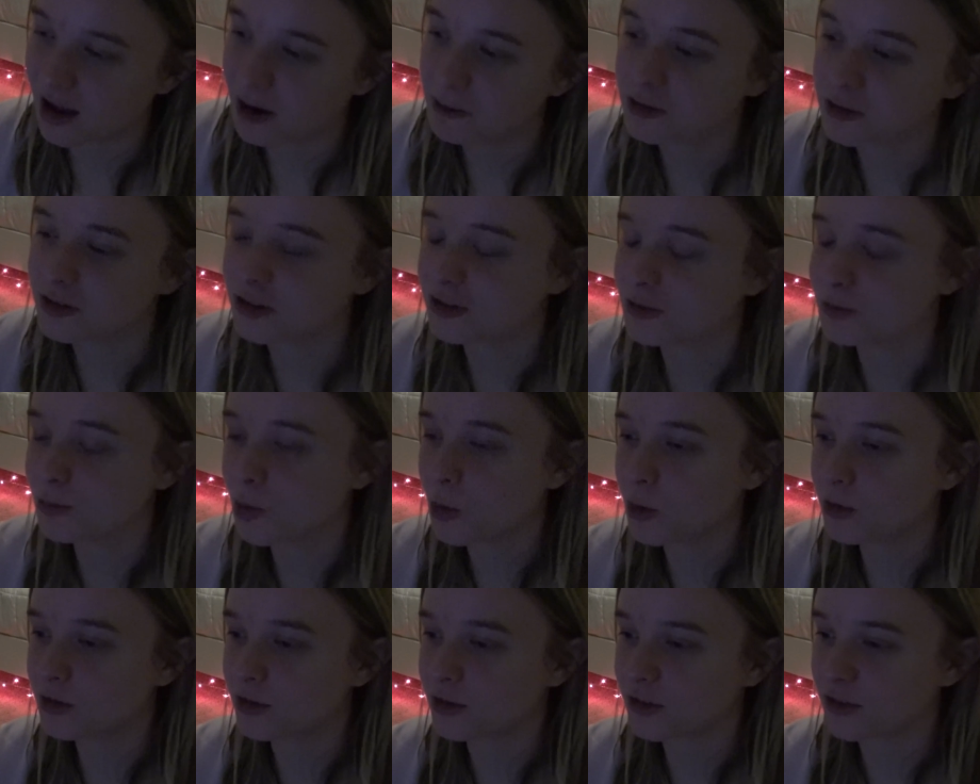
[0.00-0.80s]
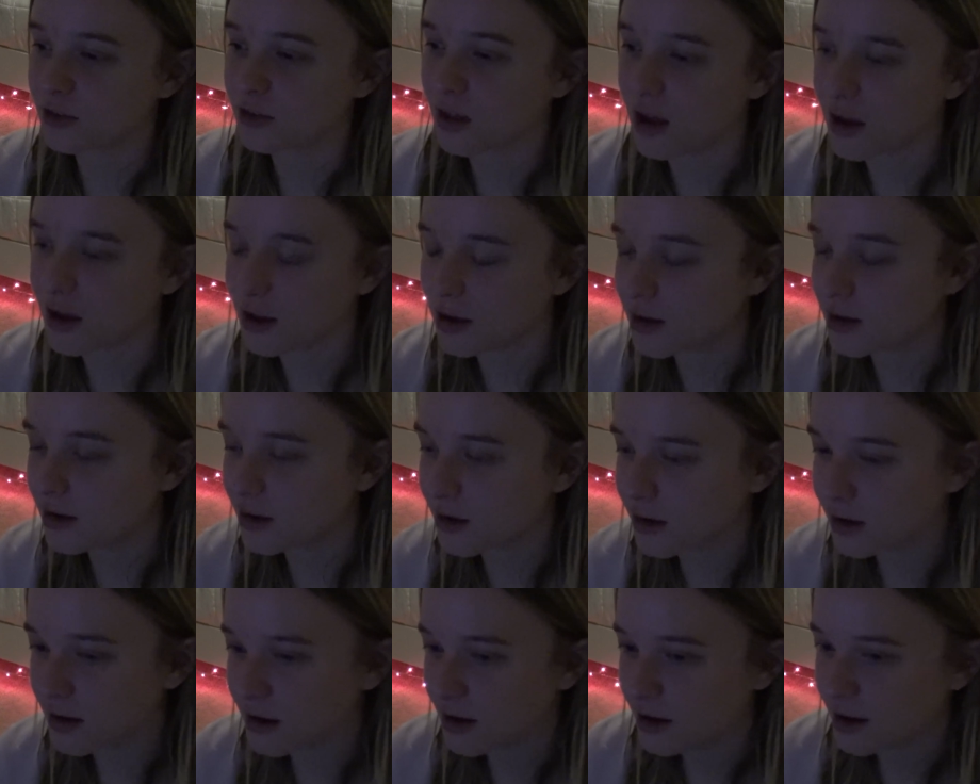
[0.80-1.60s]
Like, I was just more just
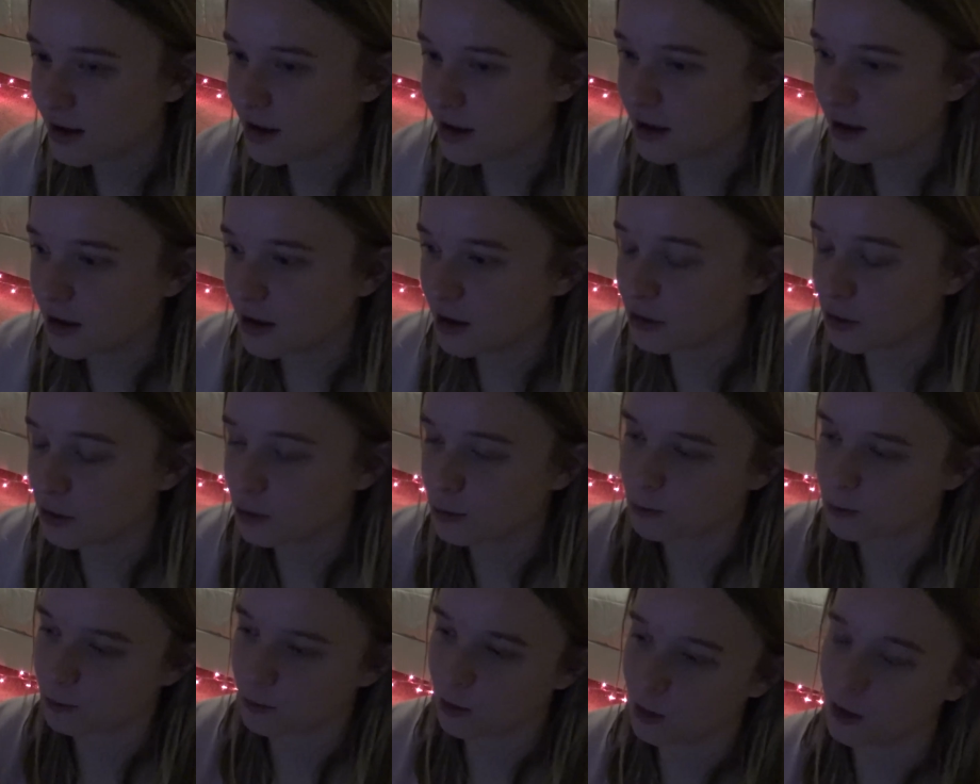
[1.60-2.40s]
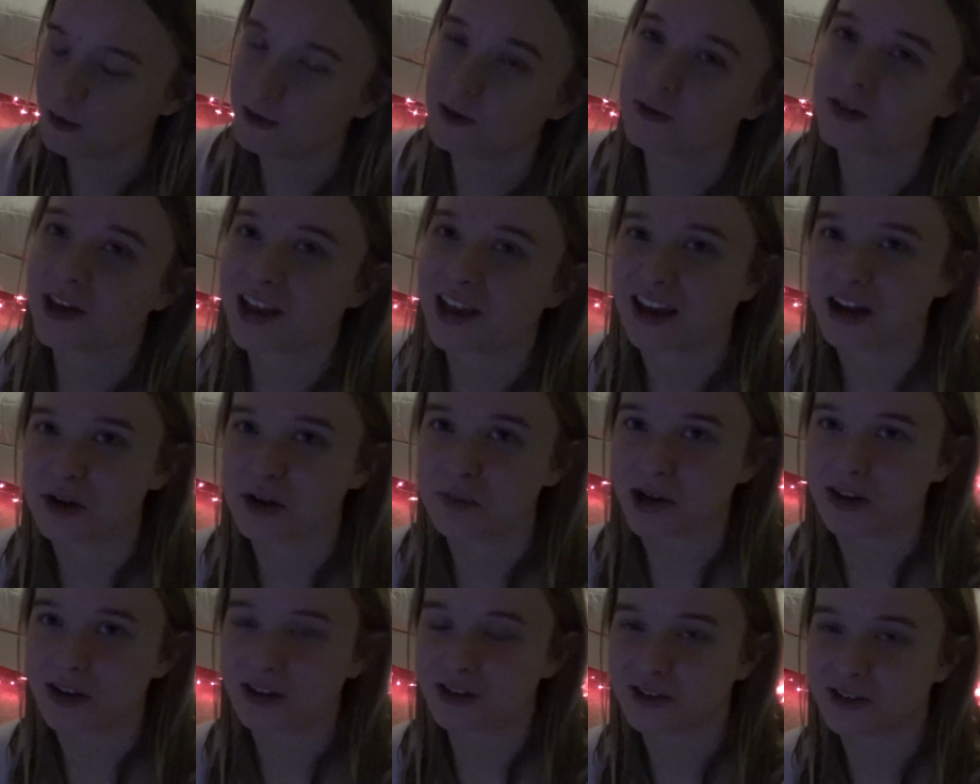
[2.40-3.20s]
like enthralled with the
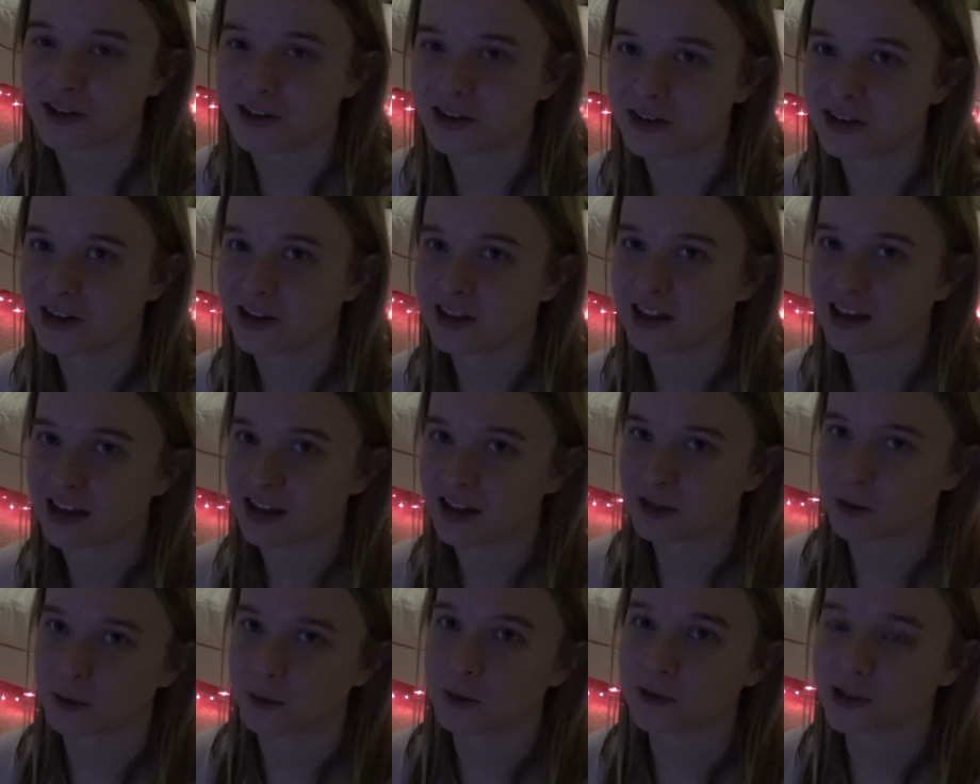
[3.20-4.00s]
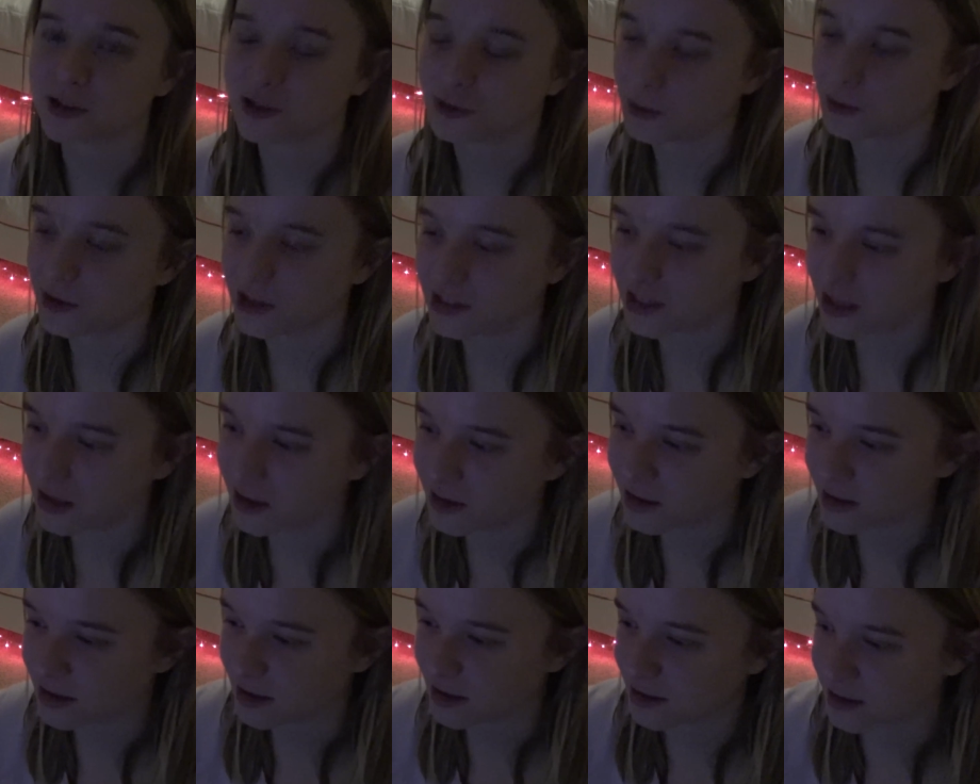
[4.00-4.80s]
animation and like the whole
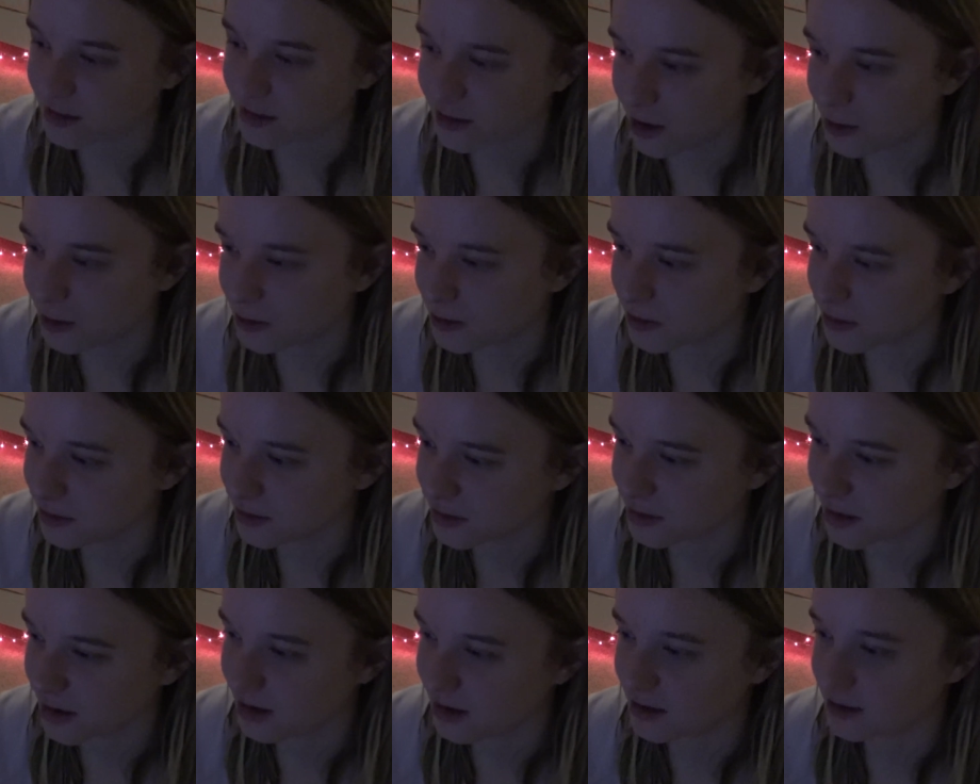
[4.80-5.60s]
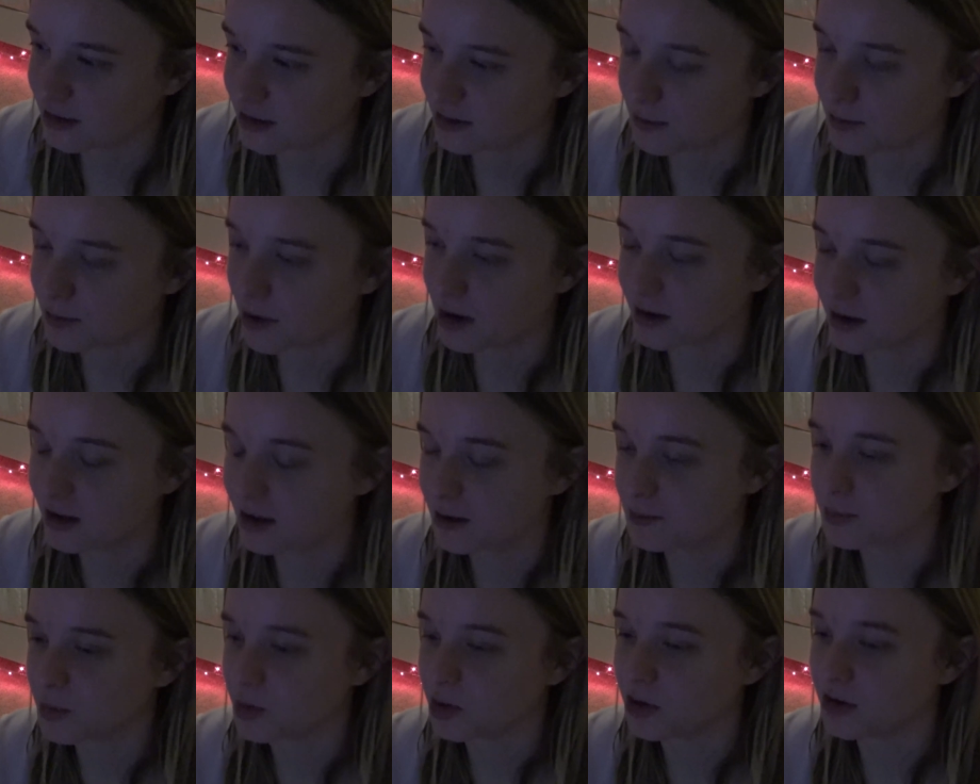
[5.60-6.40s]
storytelling as Zara's
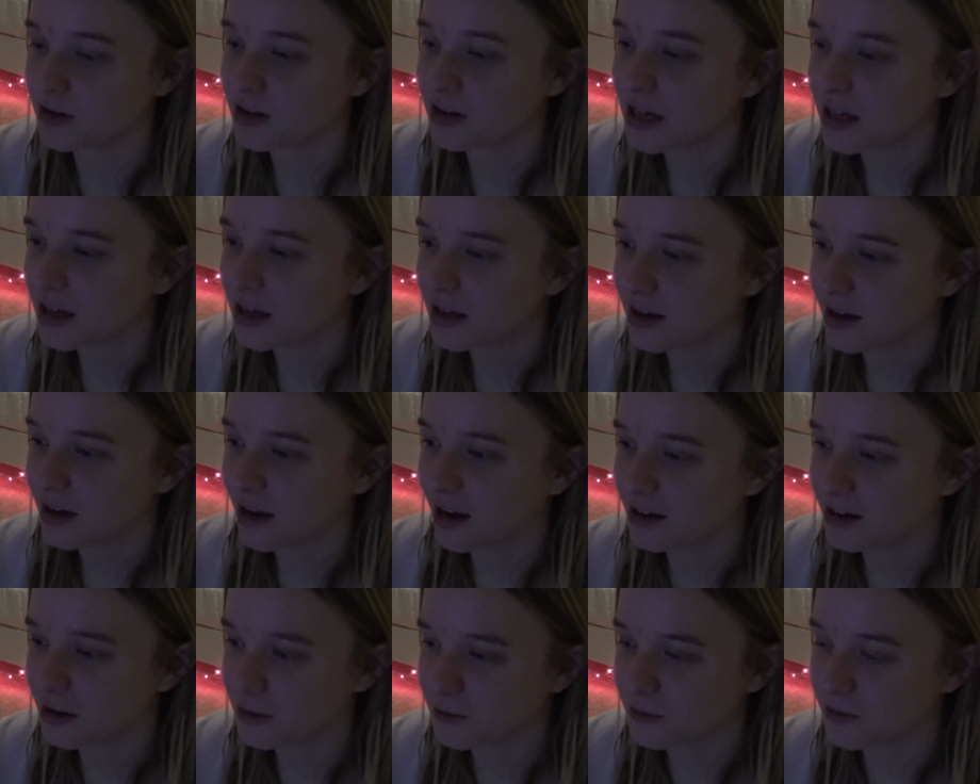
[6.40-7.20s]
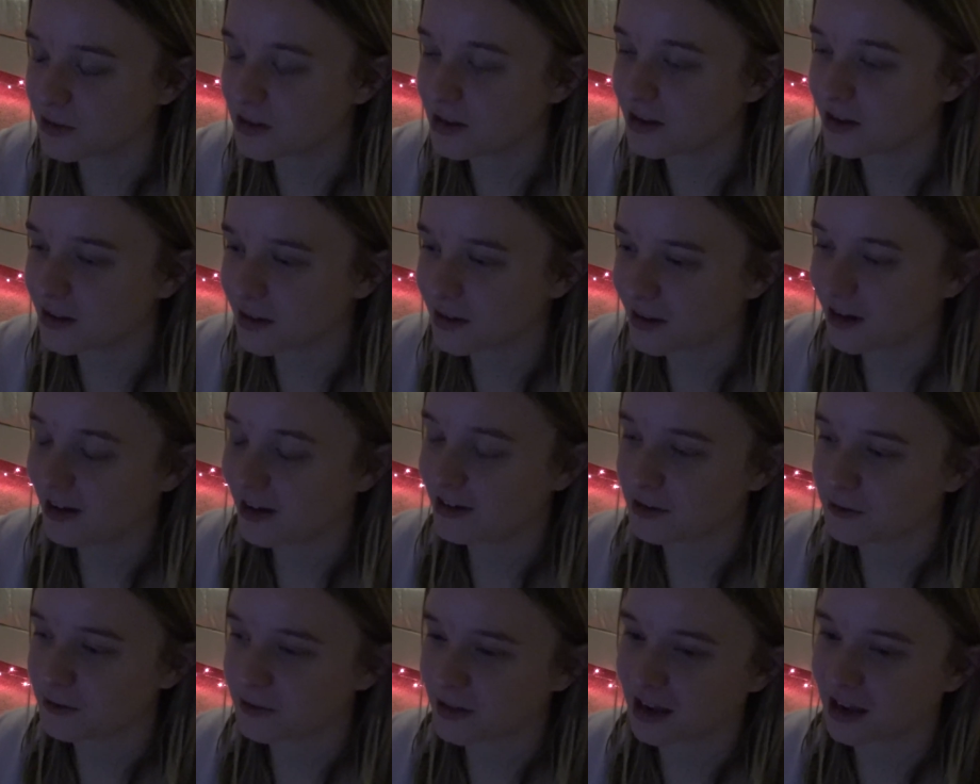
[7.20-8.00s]
Zamani, but I definitely
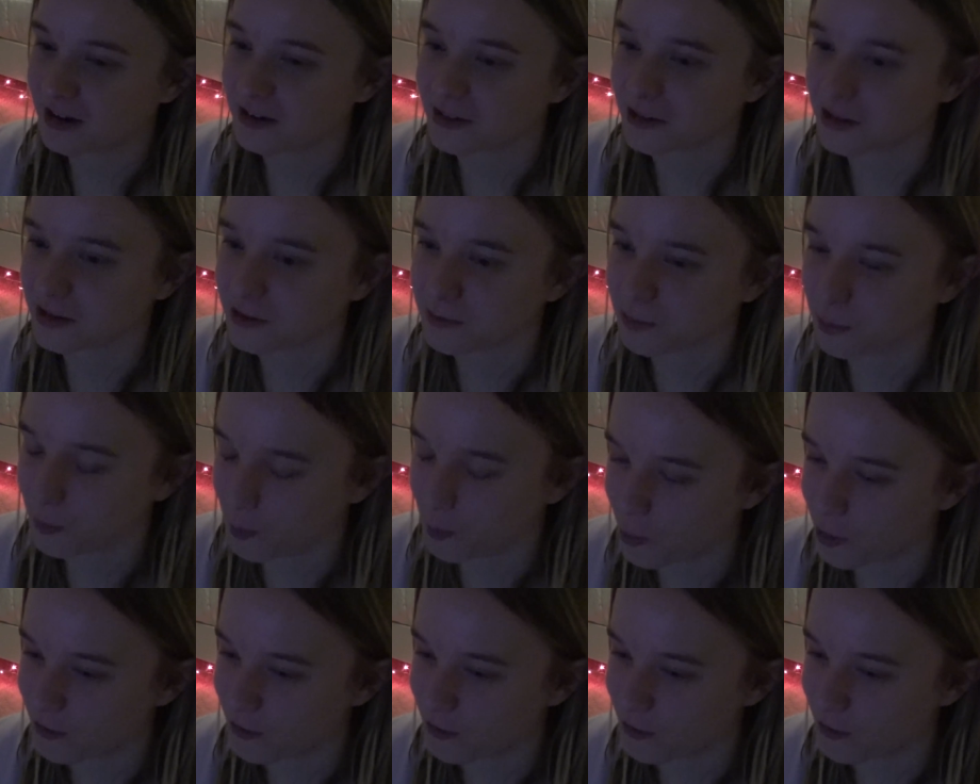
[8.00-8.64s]
had to go